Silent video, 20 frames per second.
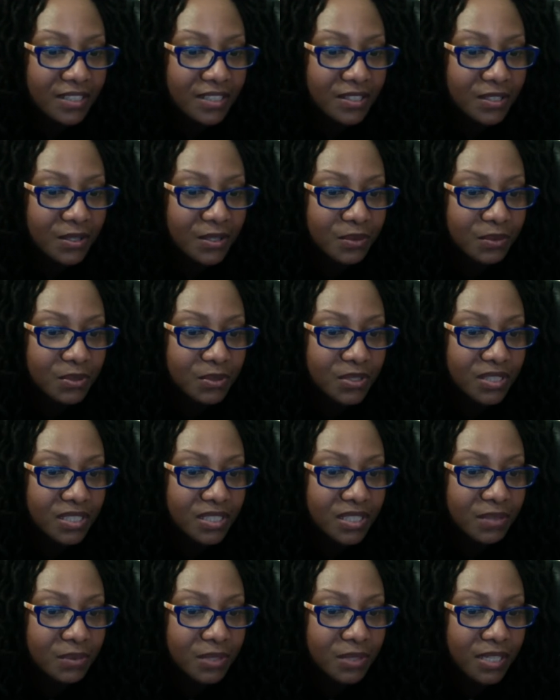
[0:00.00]
So we'll
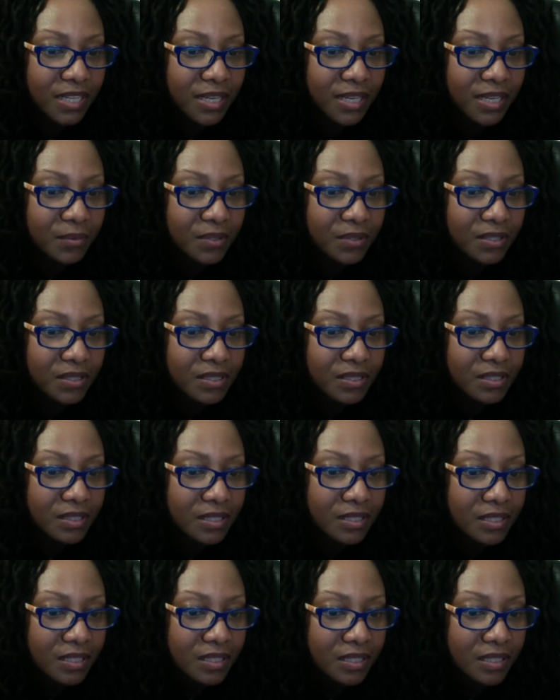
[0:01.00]
see what happens.
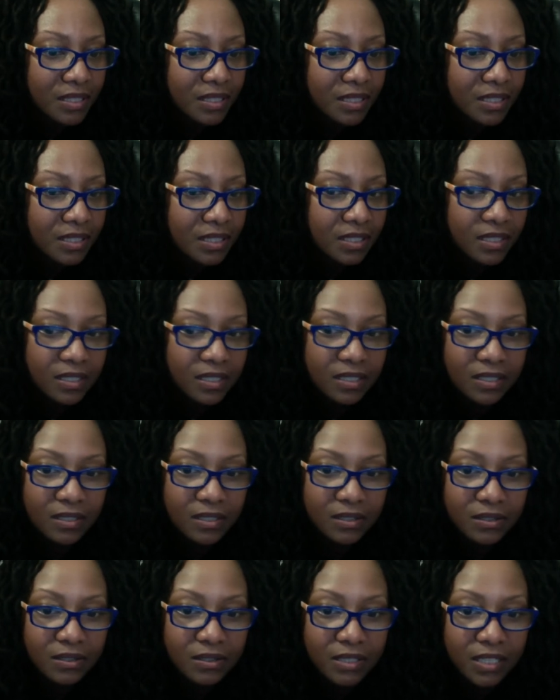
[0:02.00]

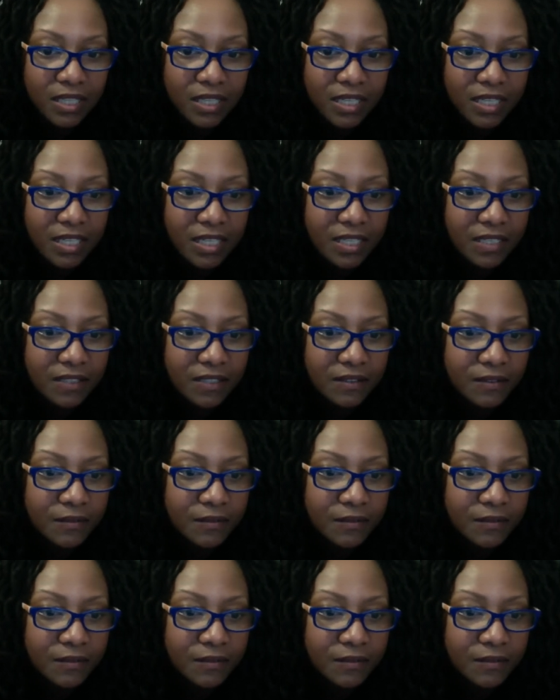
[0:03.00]
Okay.